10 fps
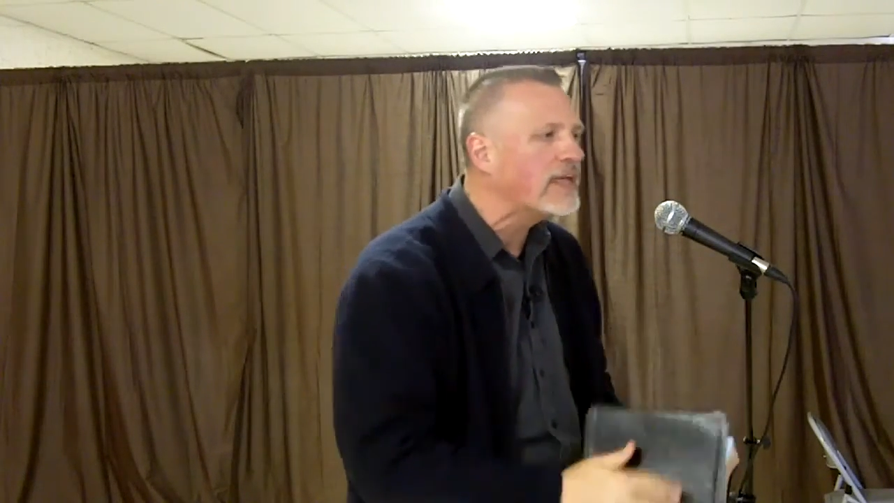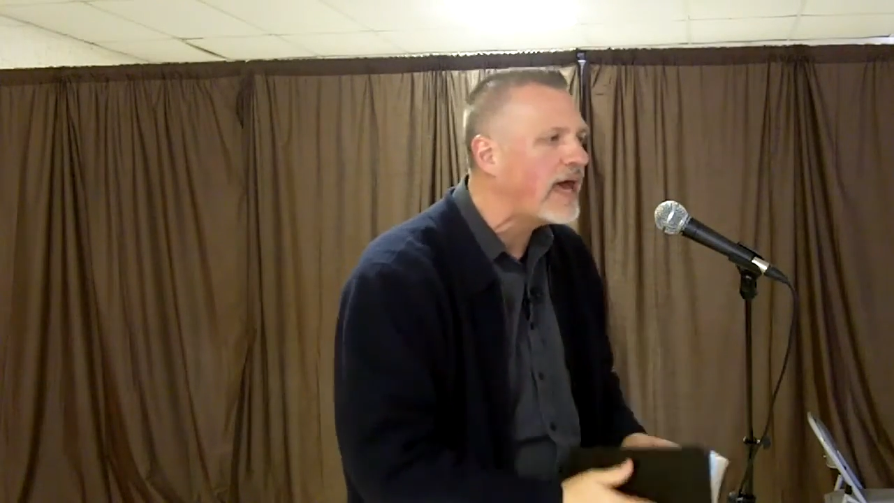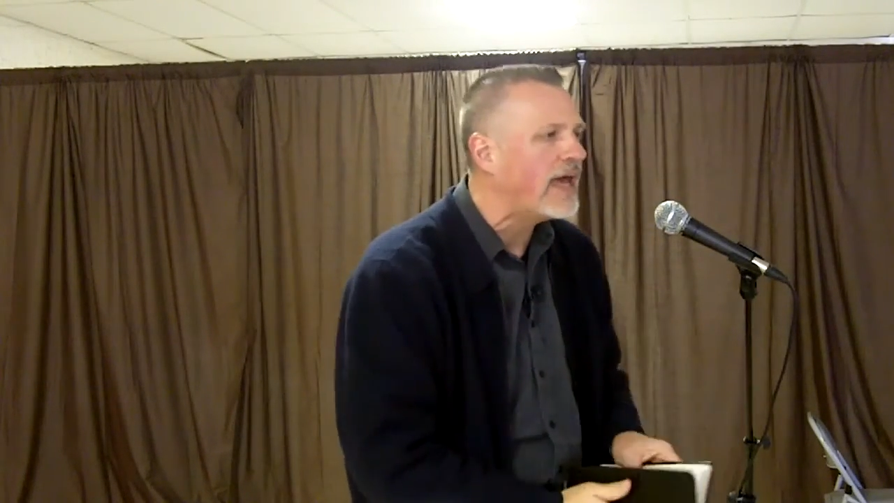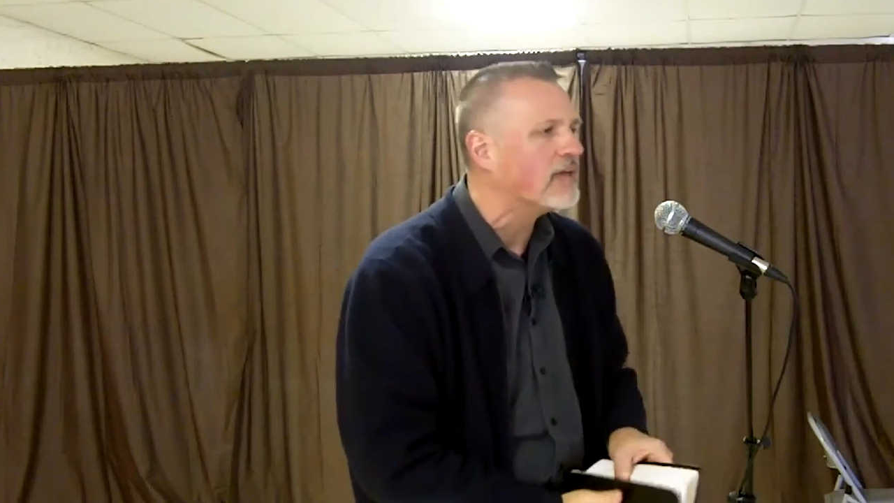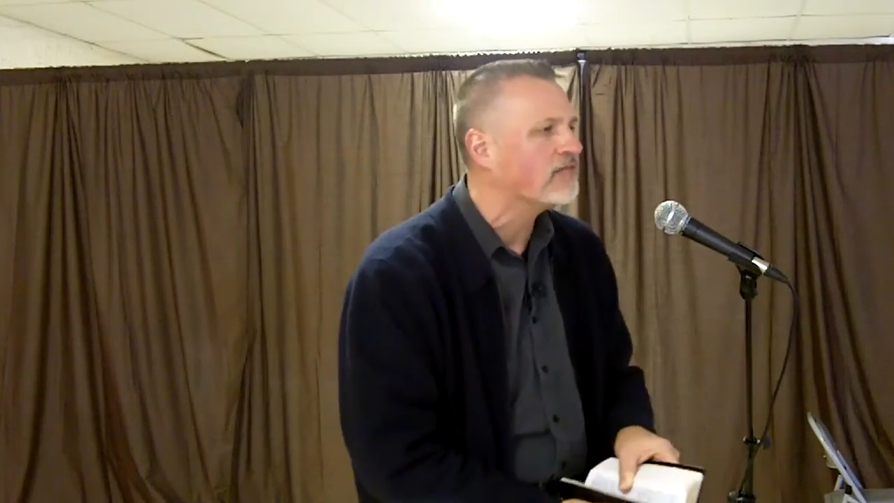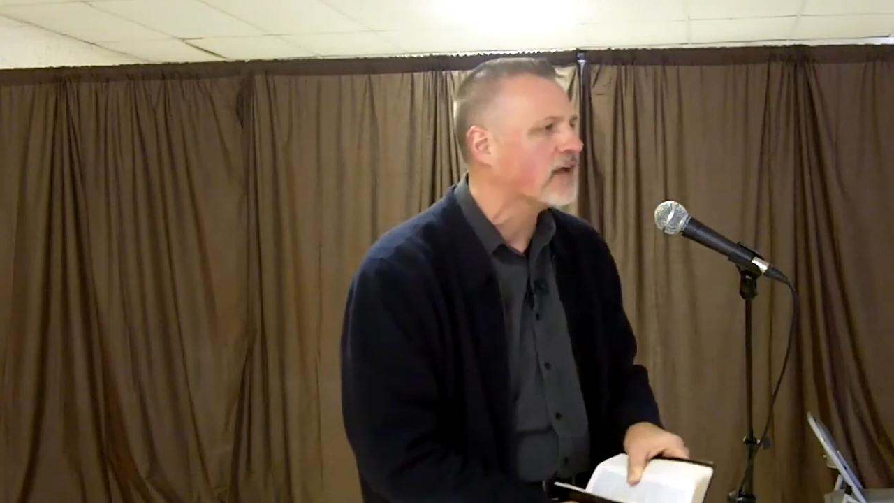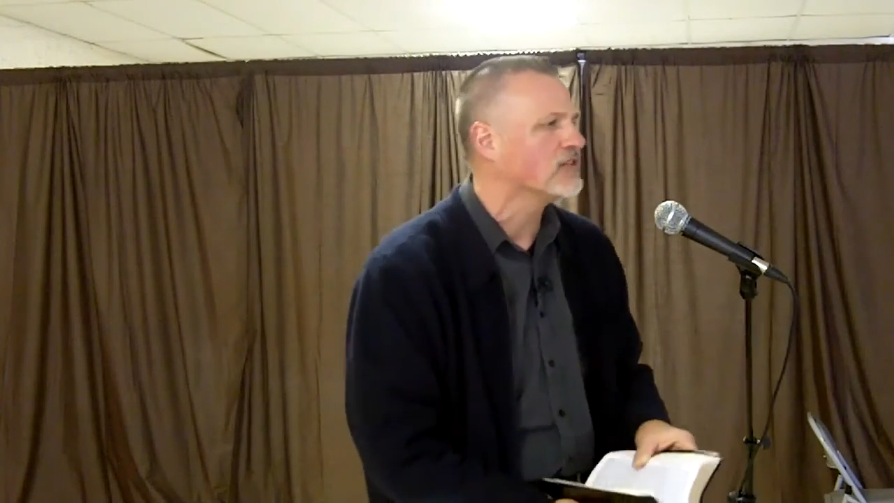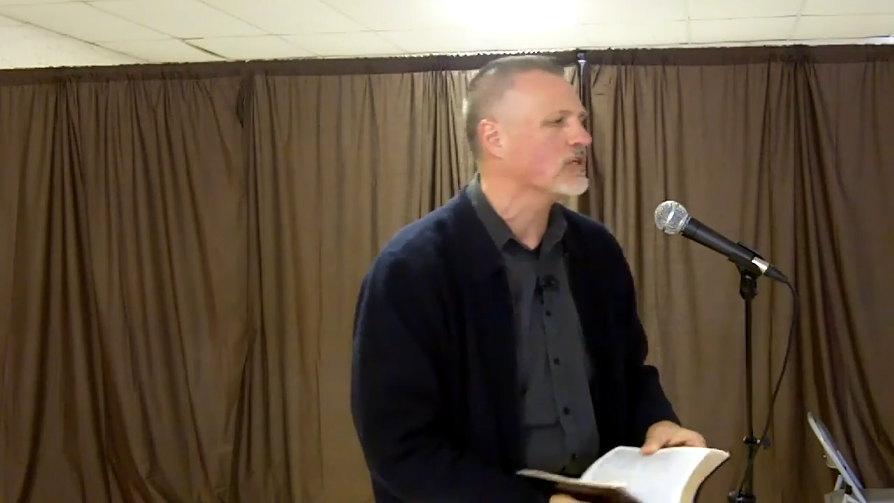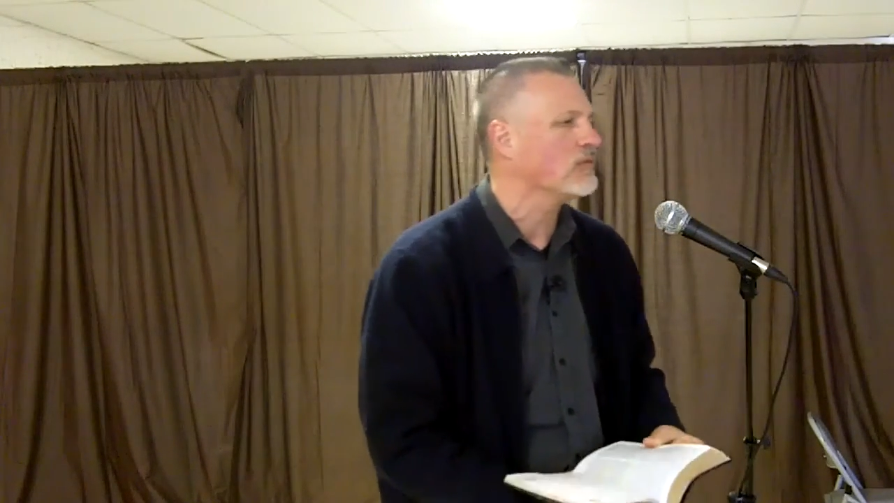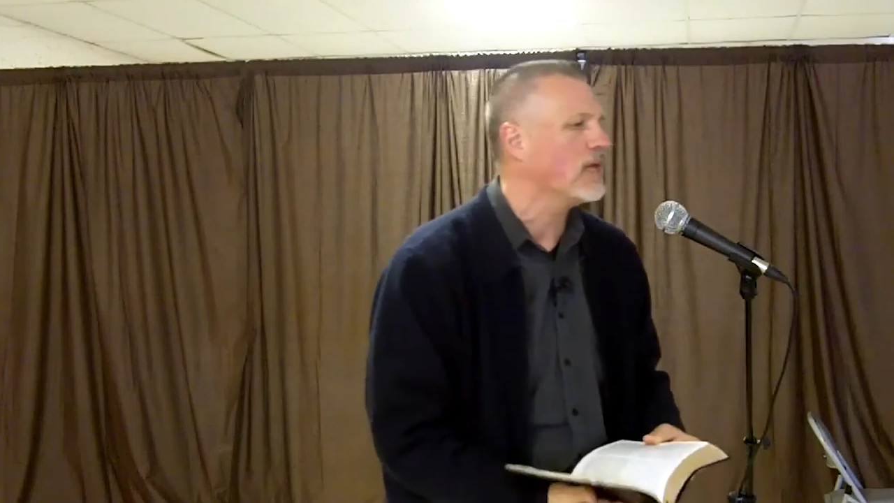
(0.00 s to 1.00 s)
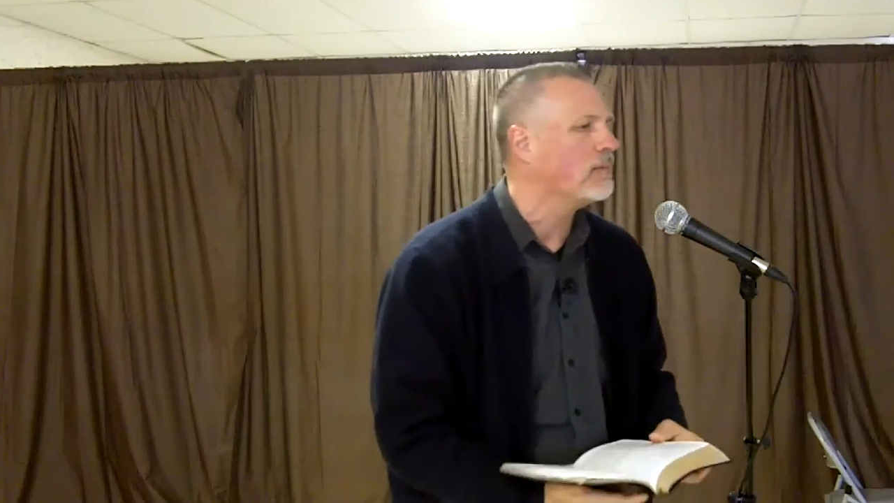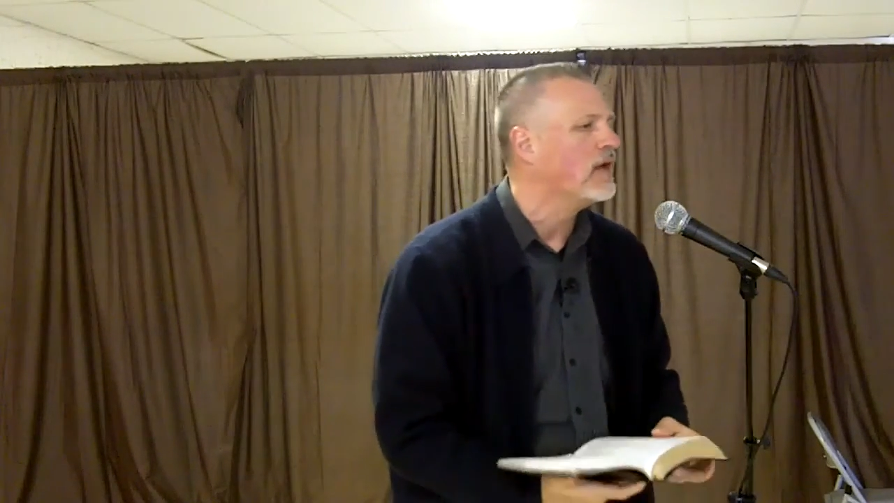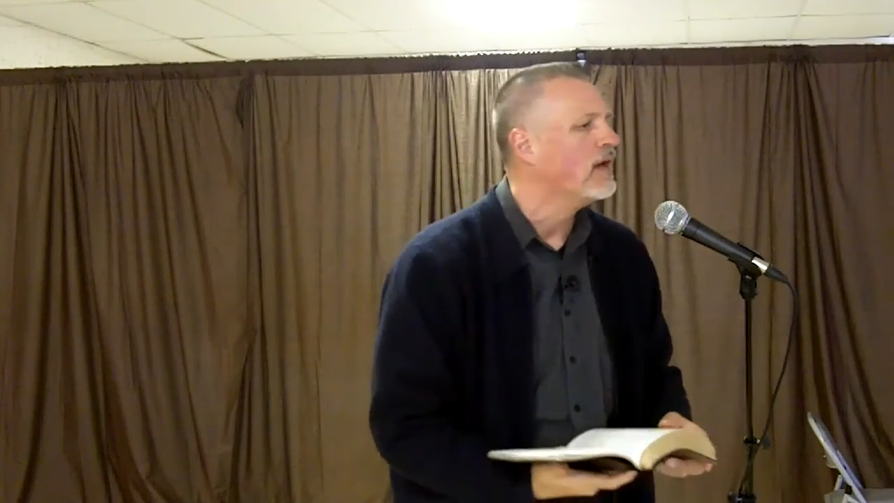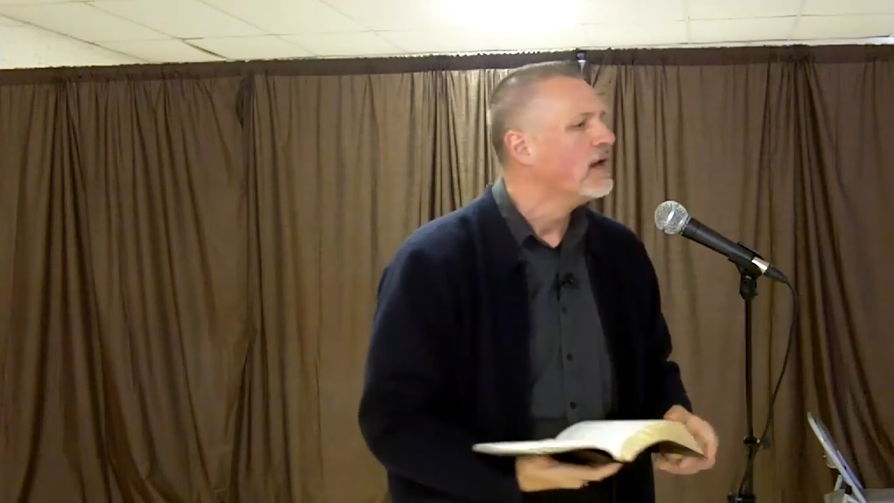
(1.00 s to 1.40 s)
day and fellowship with Him